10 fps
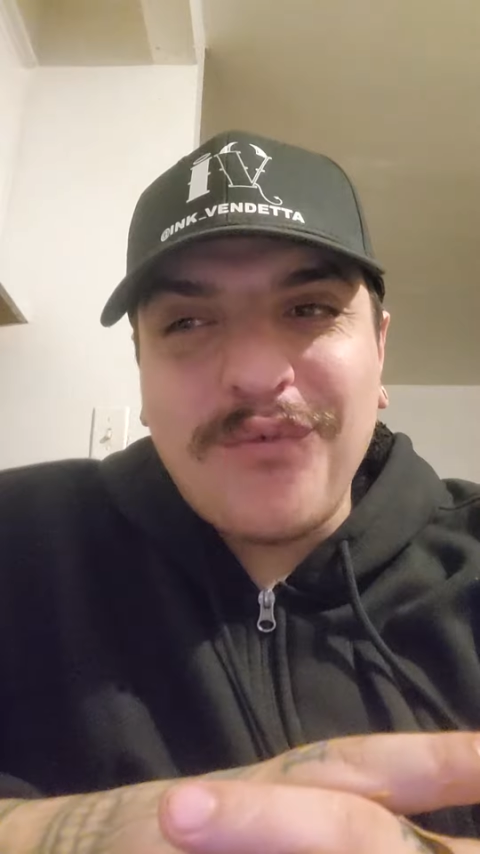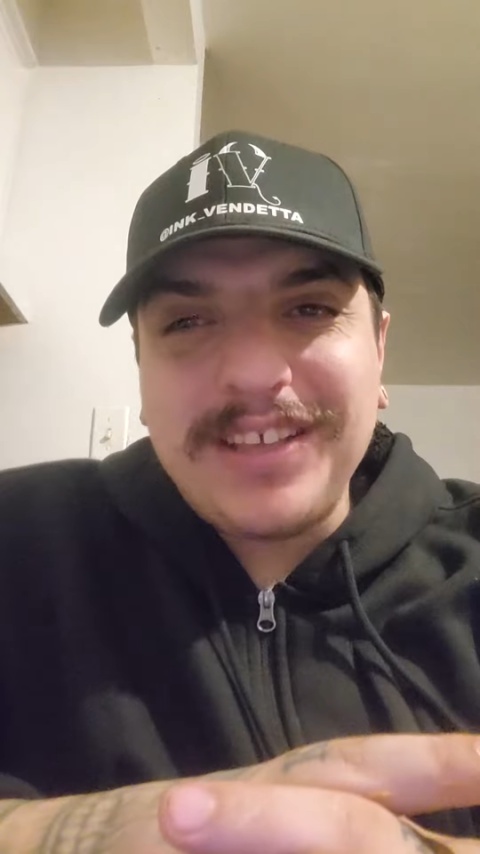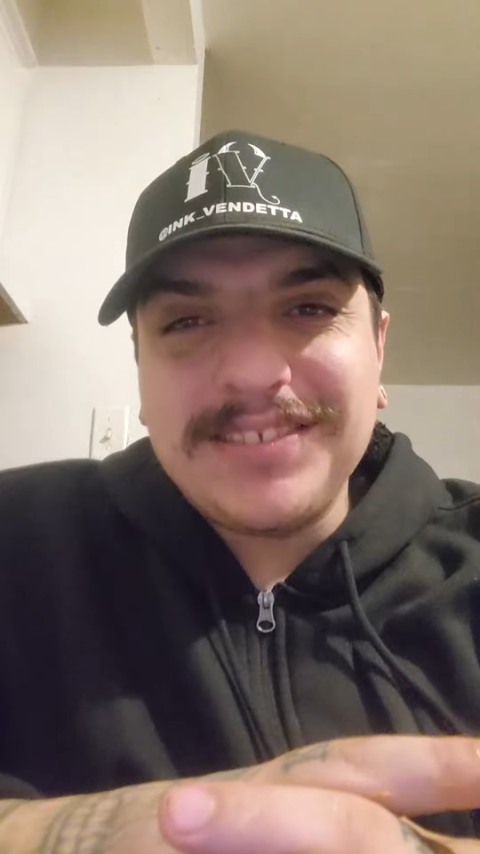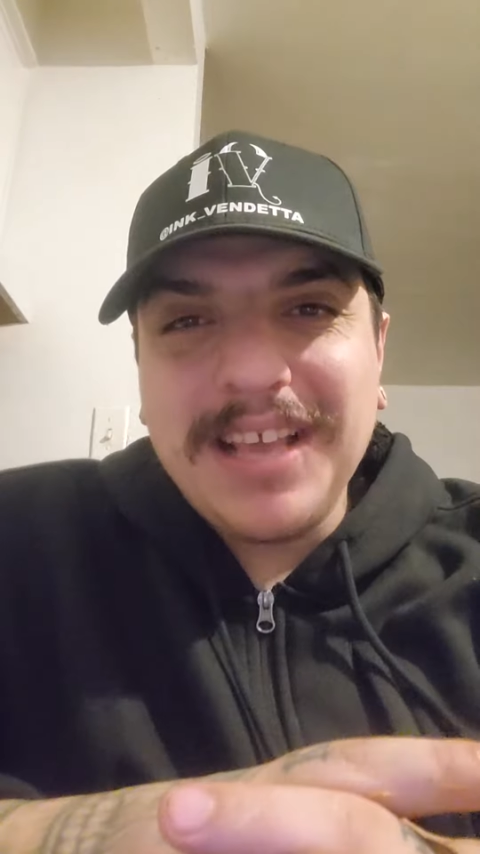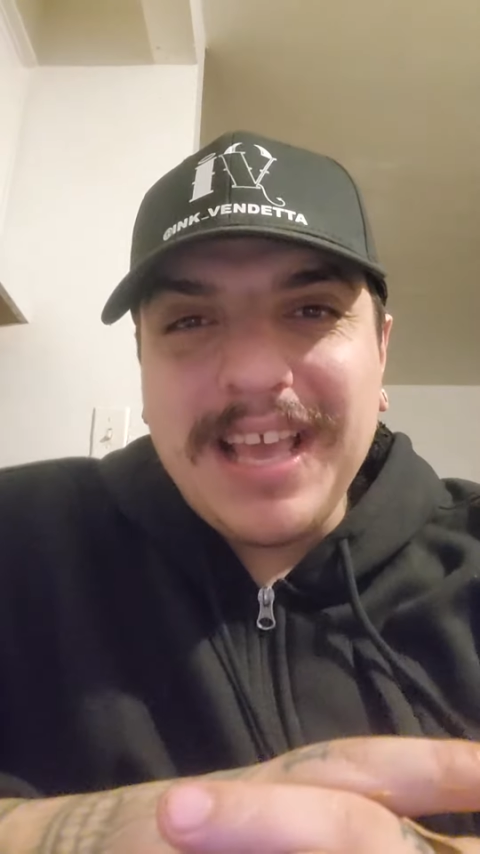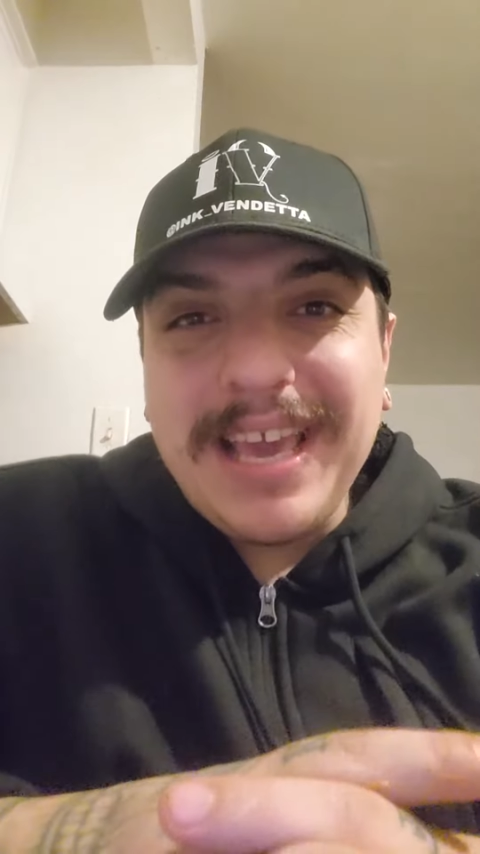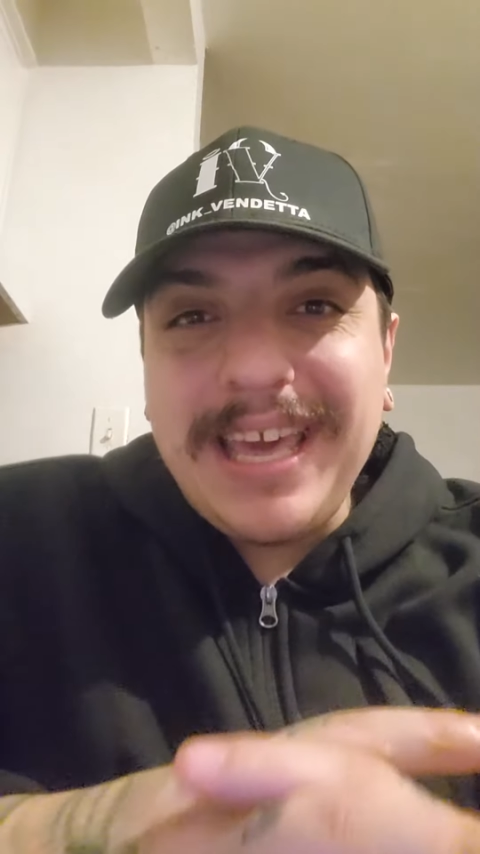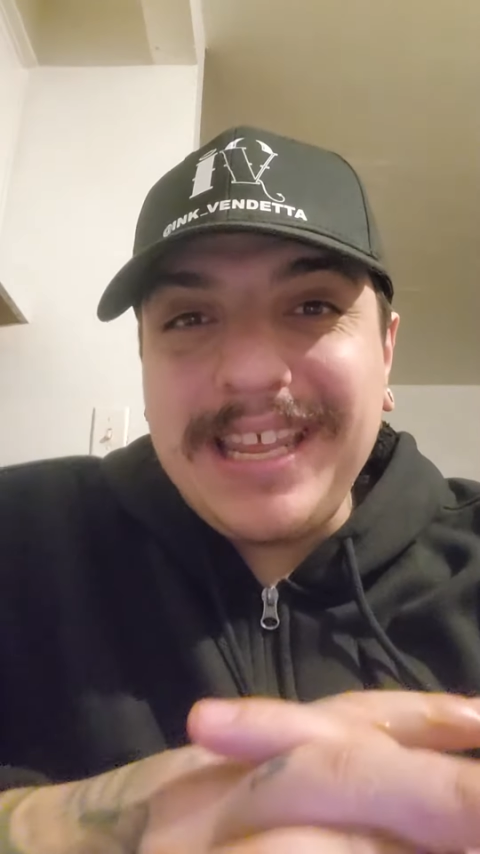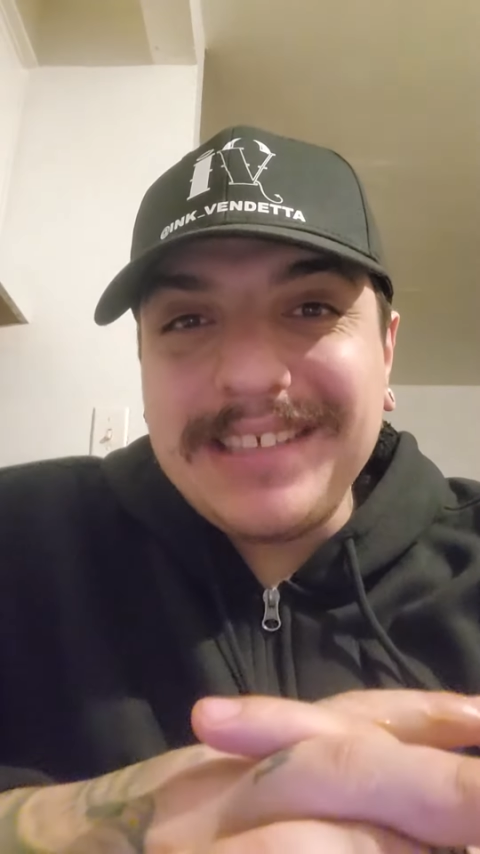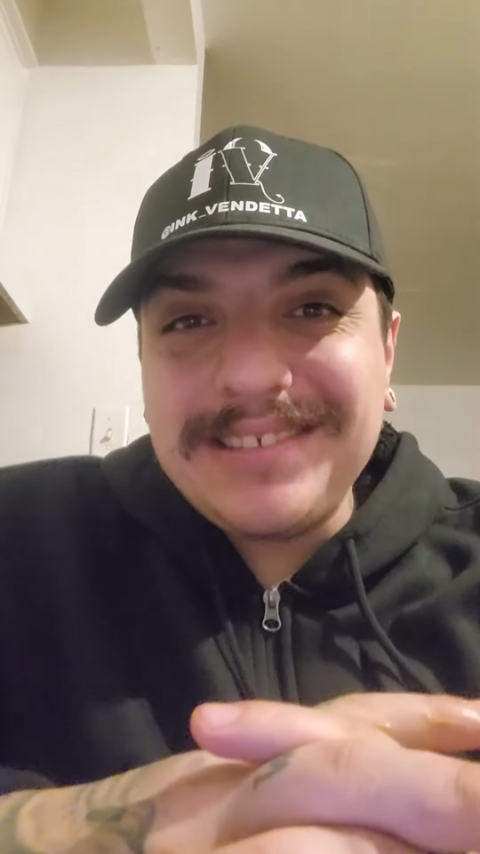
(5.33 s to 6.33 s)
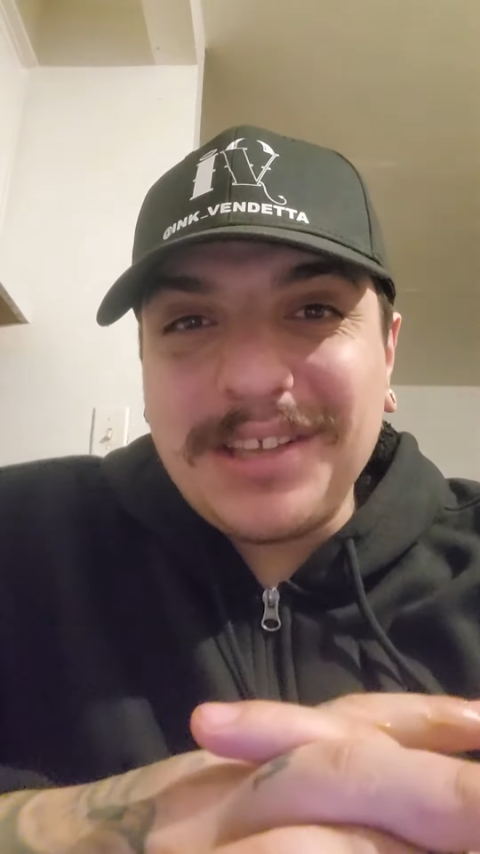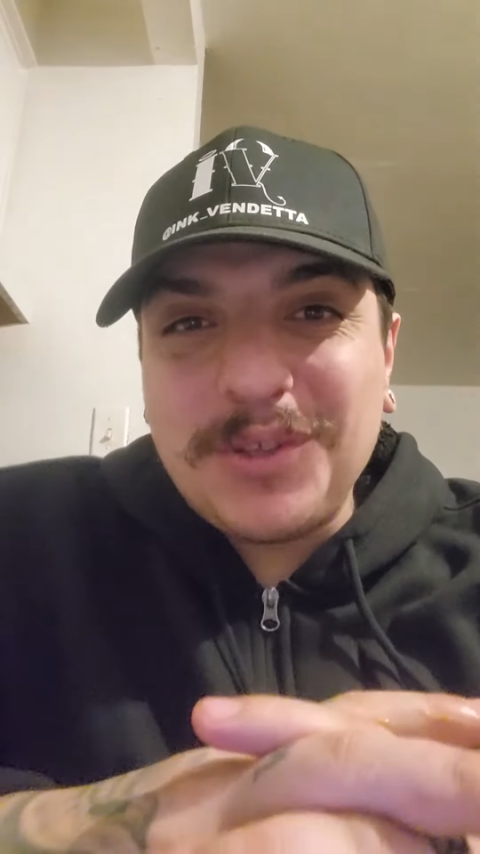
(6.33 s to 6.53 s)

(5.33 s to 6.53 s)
Office. It is